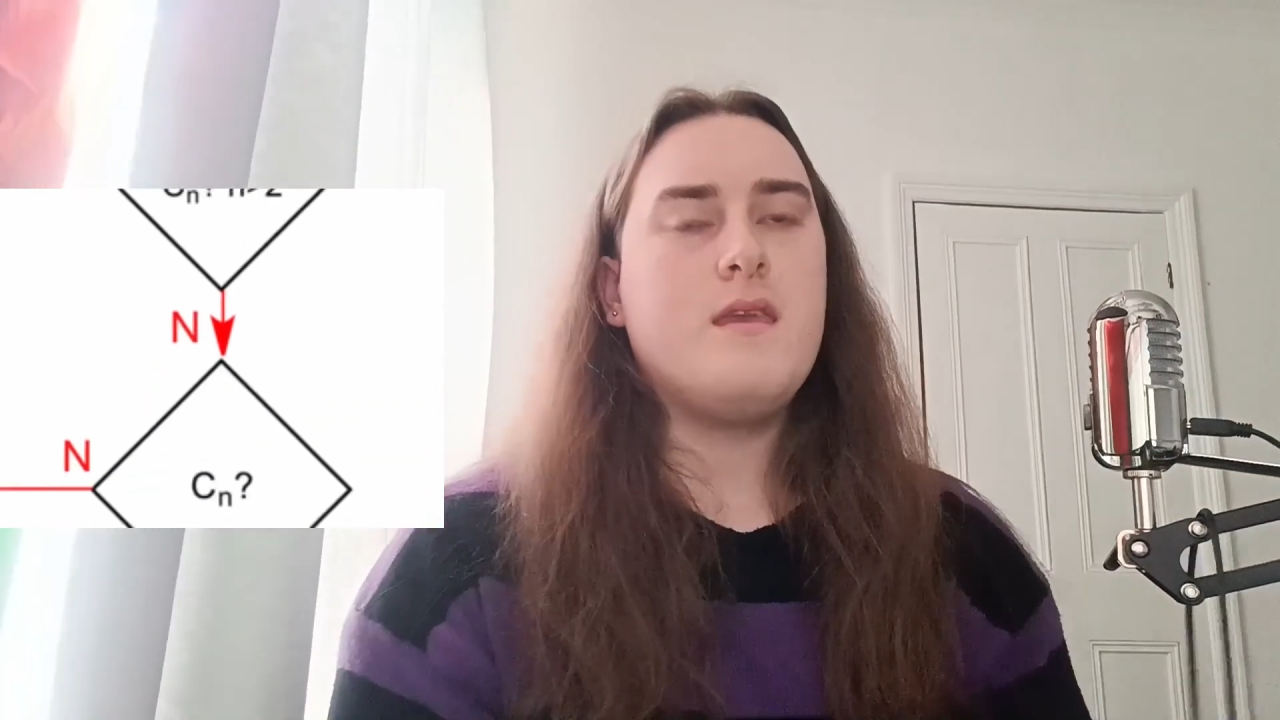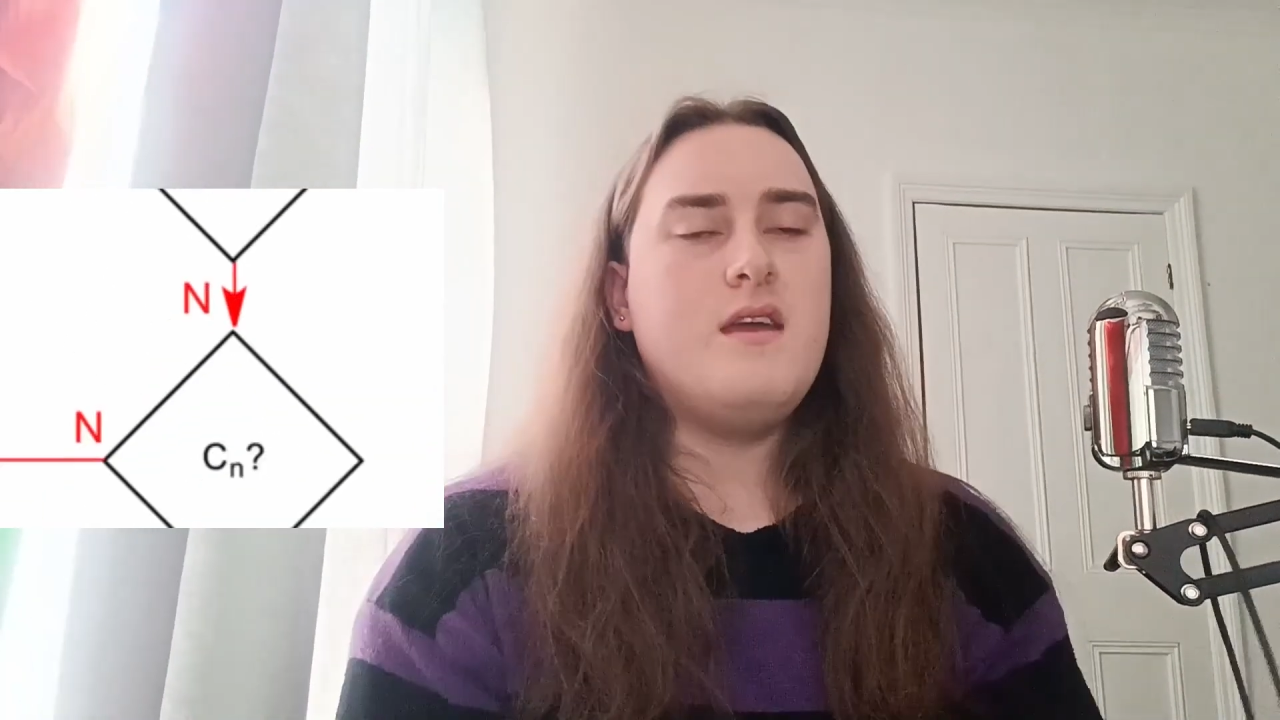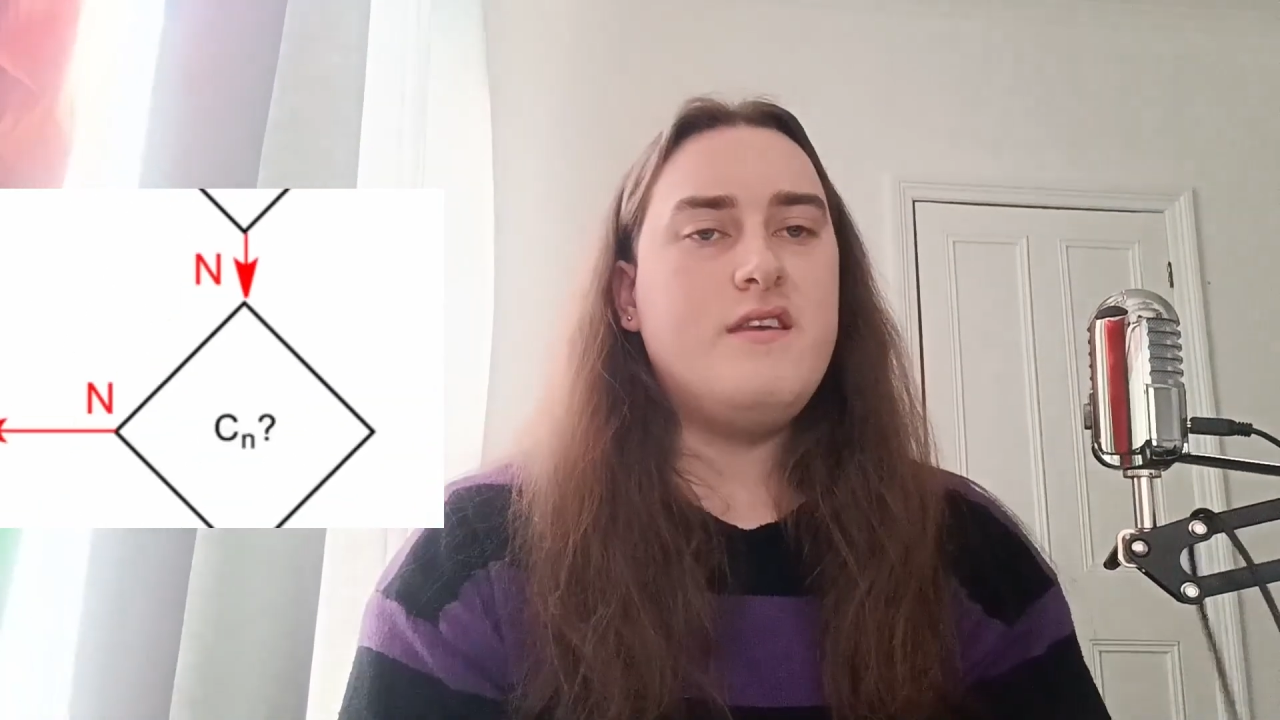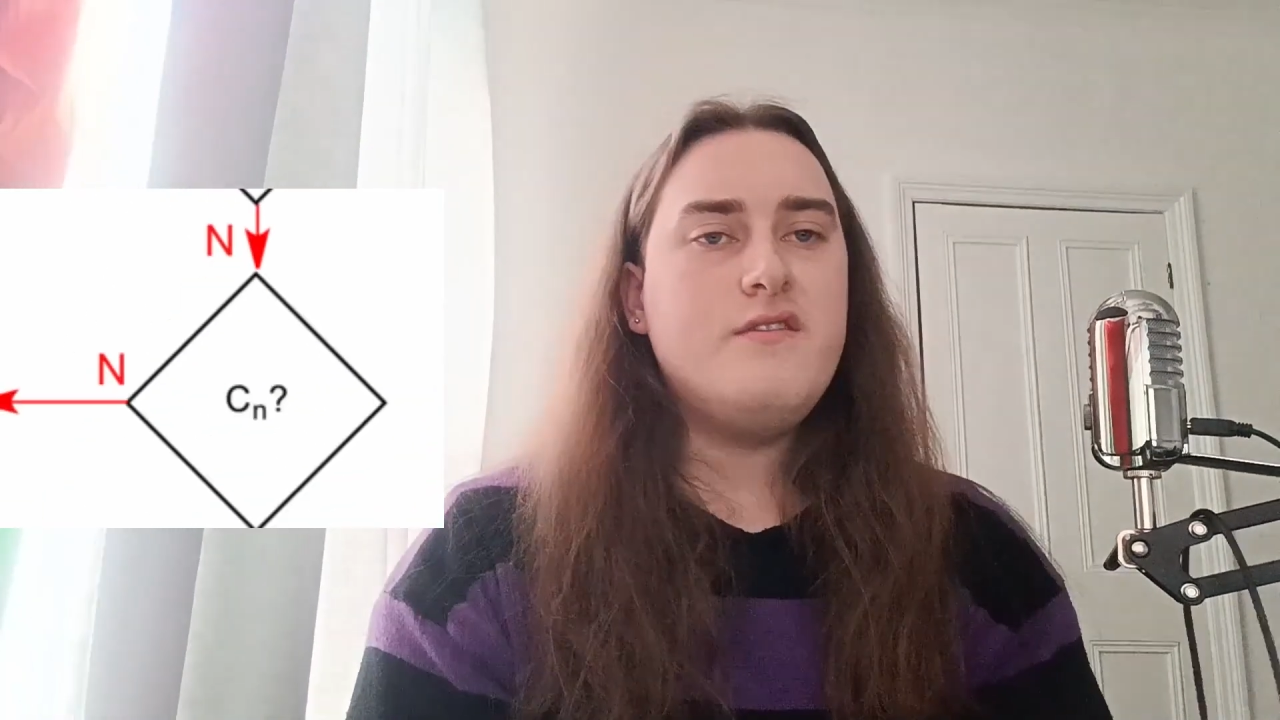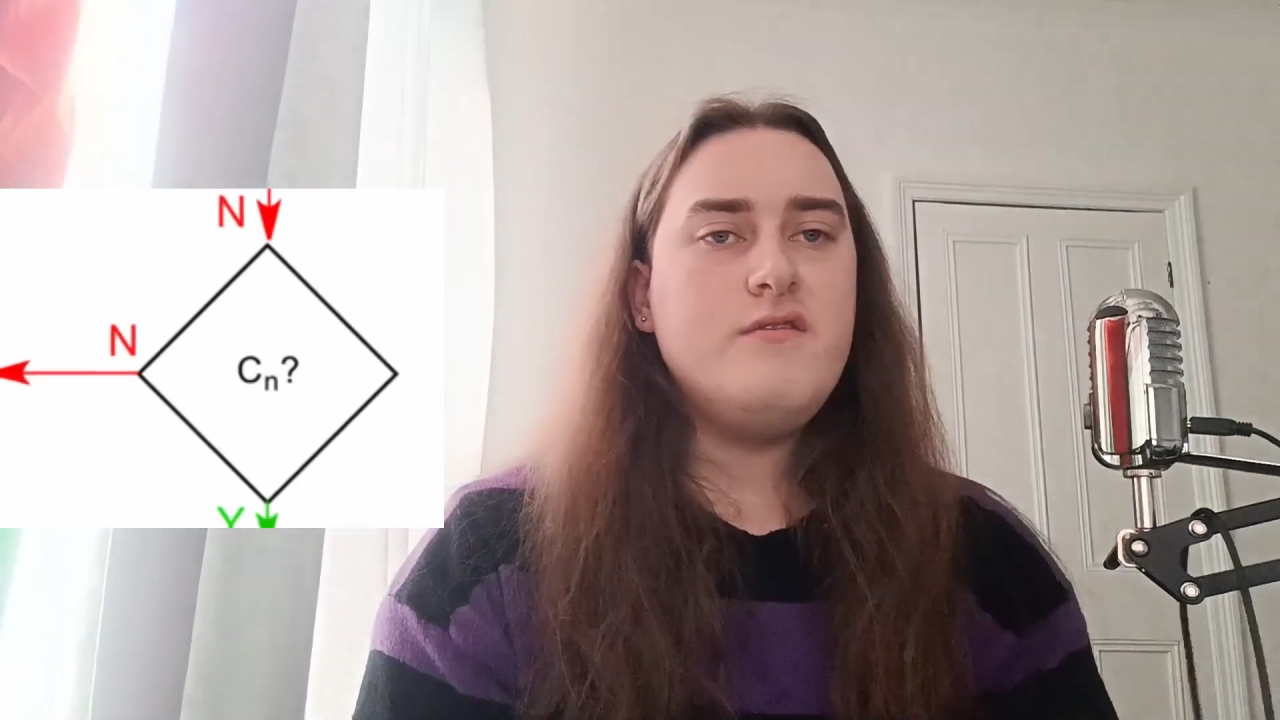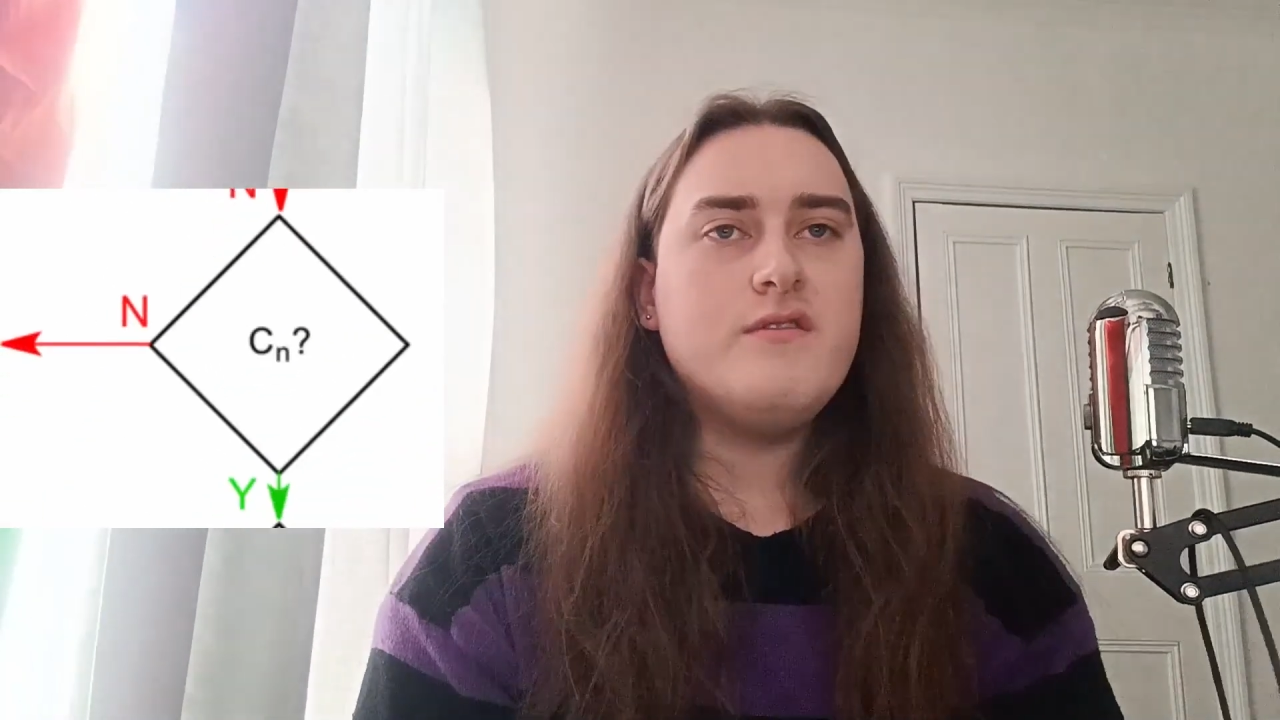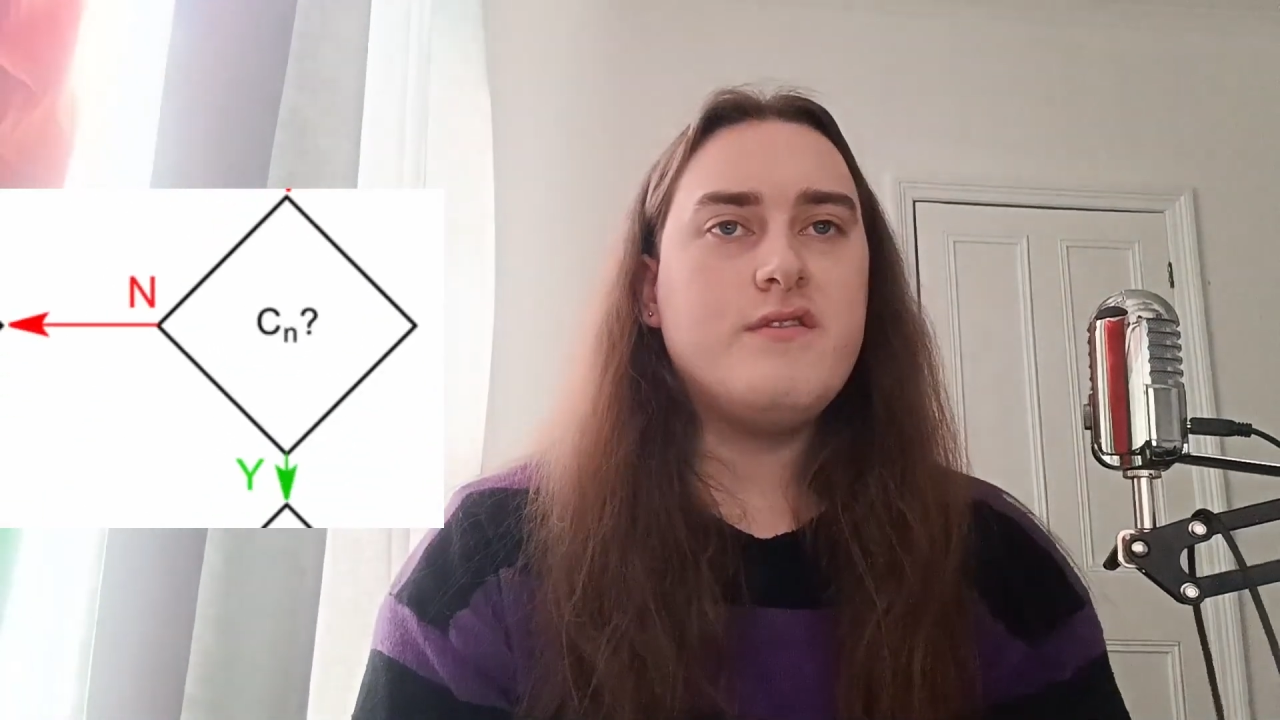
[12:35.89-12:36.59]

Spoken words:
Is there a